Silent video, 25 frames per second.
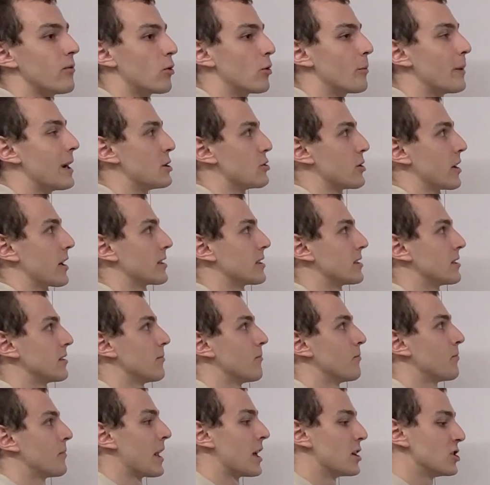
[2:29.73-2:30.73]
by four
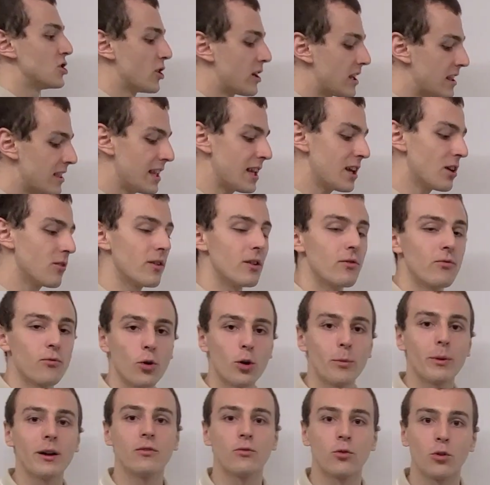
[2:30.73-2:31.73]
matrix. So you can think of a
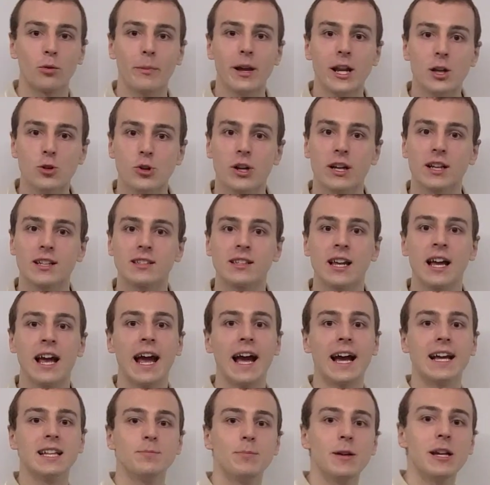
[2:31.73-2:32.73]
four by four matrix
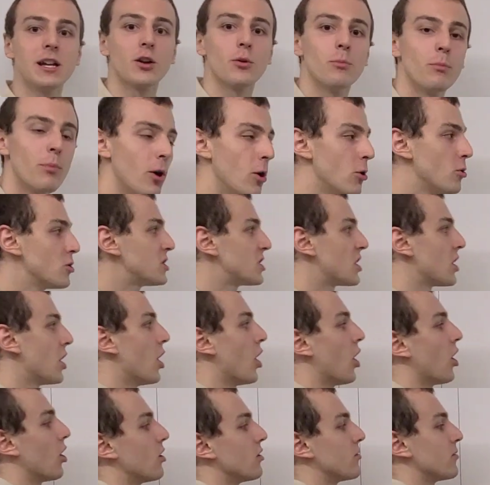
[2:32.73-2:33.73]
as being composed
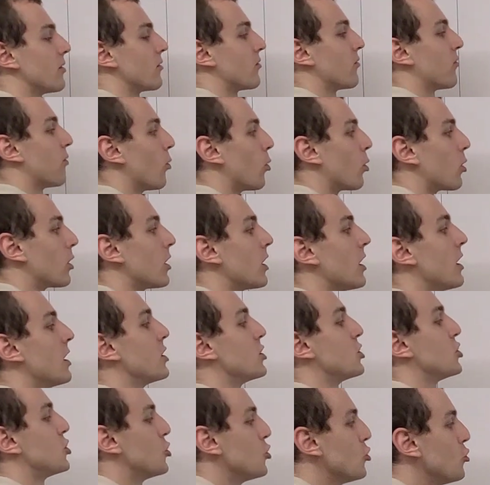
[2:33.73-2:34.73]
of
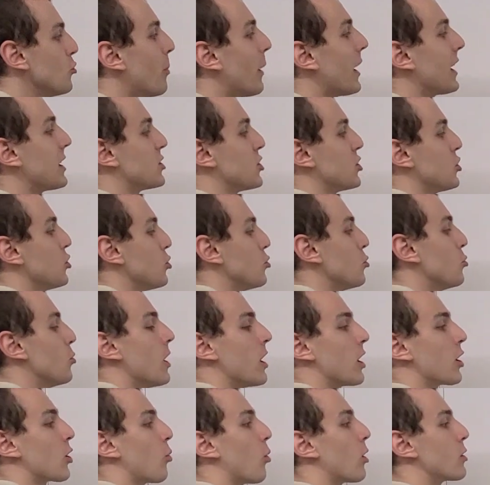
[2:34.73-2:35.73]
four two by
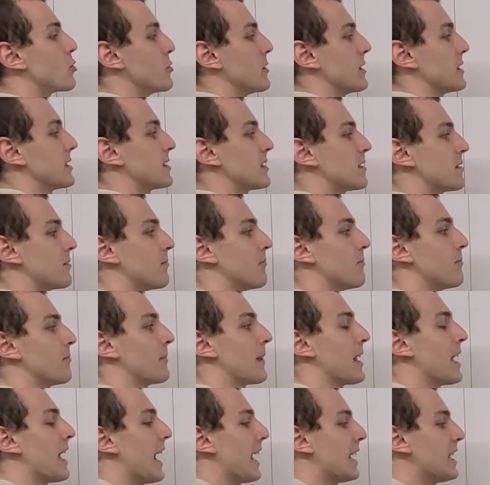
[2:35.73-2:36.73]
two quadrants.
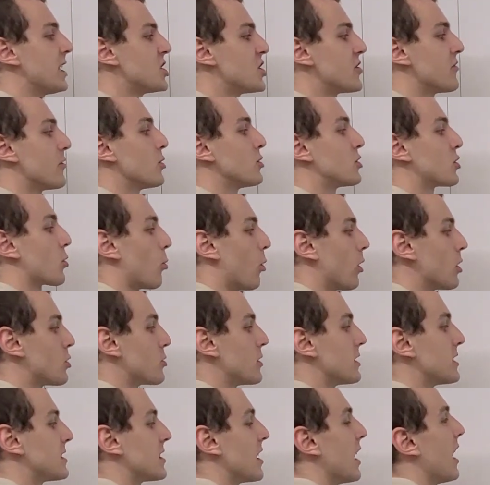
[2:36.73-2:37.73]
And each of those
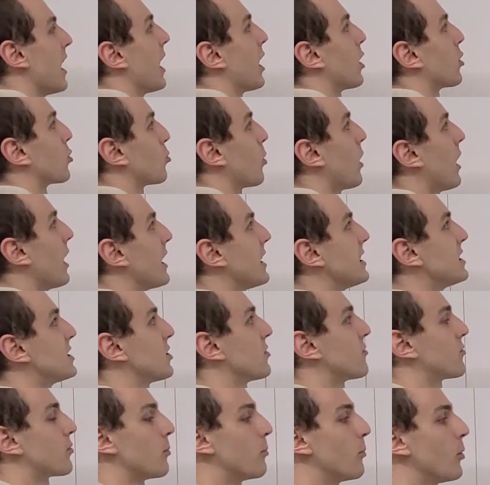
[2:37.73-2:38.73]
quadrants
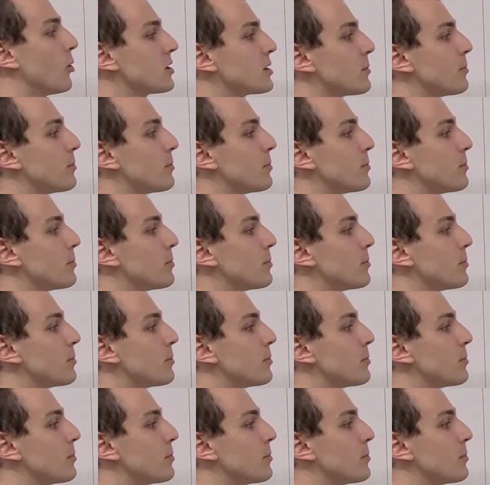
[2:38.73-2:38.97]
arise from